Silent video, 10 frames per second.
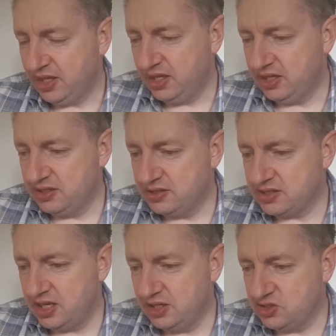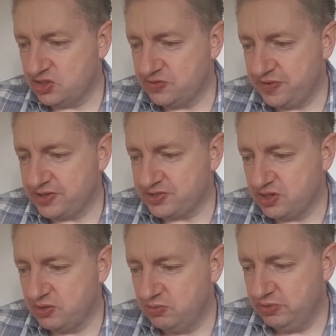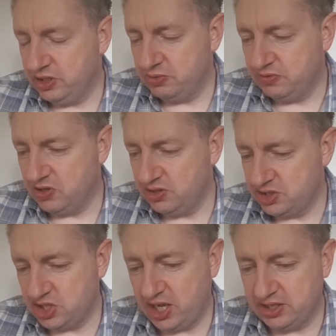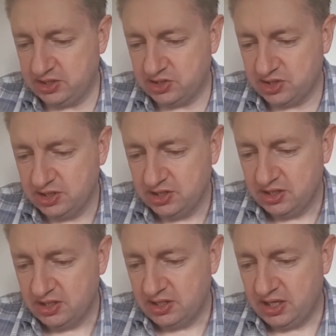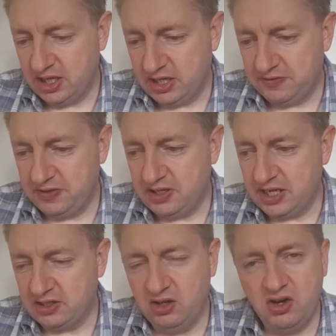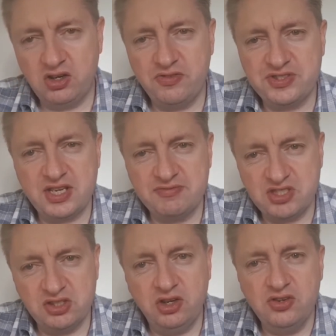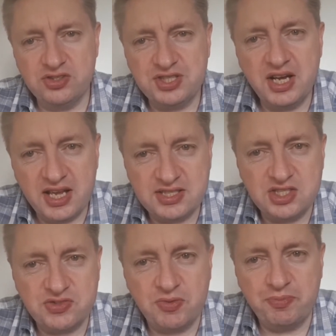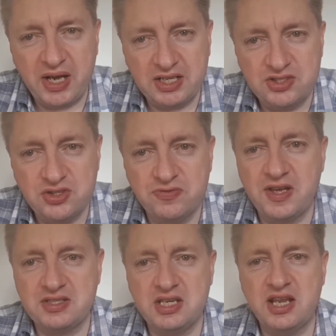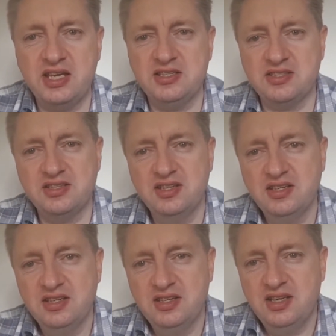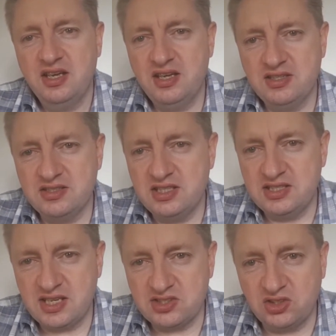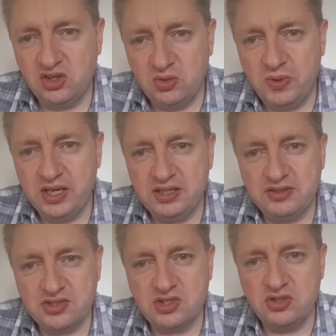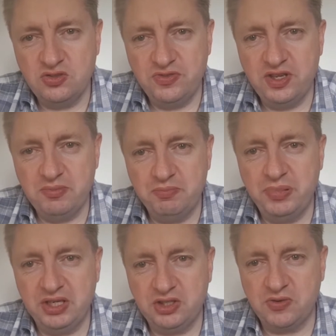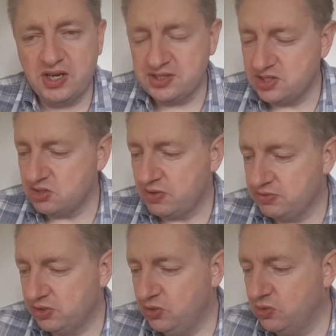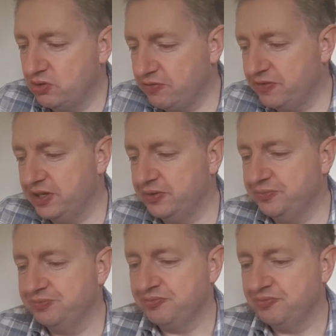And I just feel as though, we've got to change. And I feel like a lot of us had to learn lessons from back in 2008. And it hasn't got away. There's another big crisis around the corner, I feel.